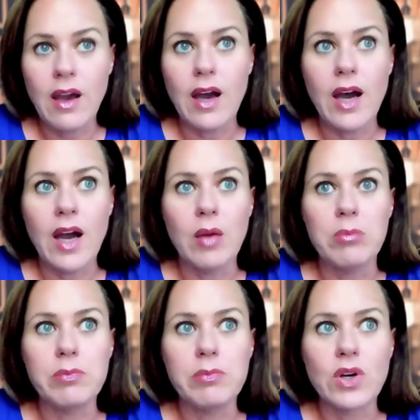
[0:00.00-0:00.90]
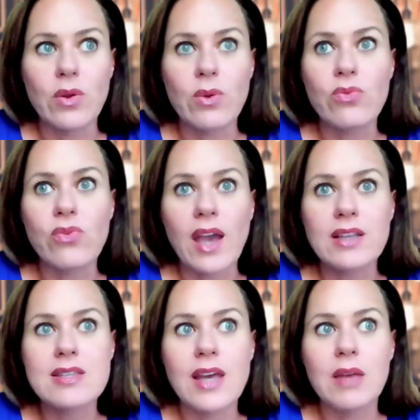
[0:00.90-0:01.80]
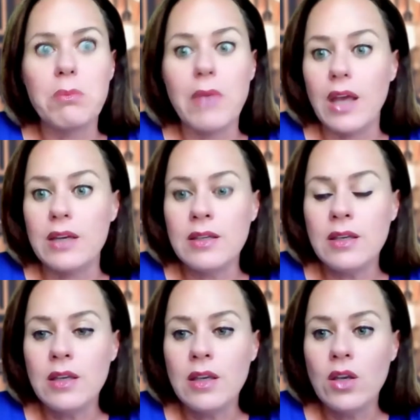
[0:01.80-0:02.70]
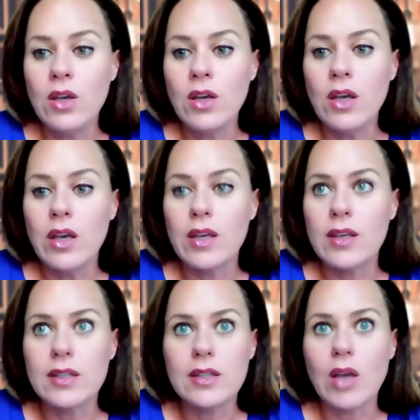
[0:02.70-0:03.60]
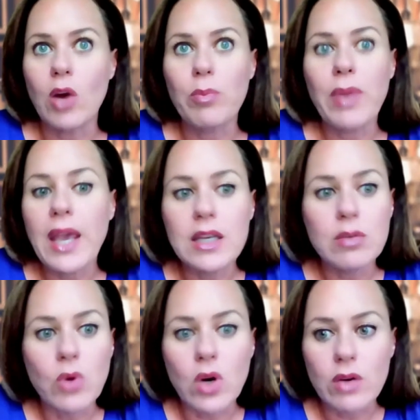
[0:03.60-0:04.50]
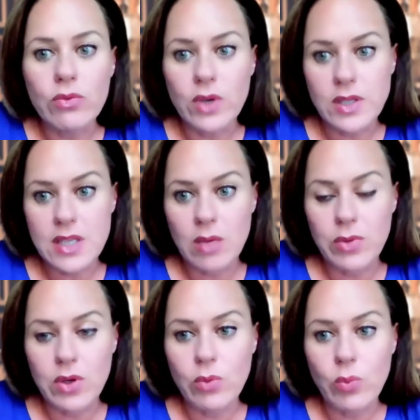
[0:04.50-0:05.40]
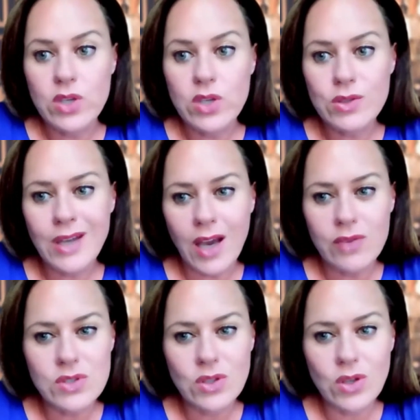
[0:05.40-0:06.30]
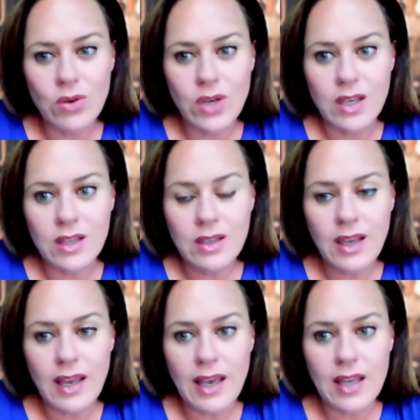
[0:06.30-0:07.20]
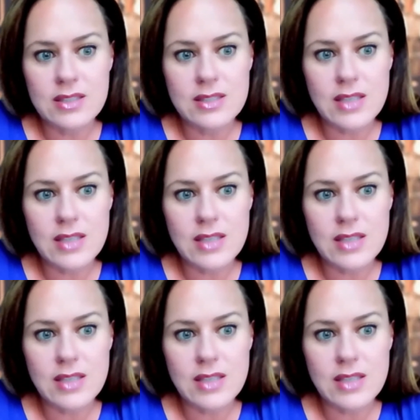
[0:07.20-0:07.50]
The fact that men are paid more, for example. We shouldn't have to go in and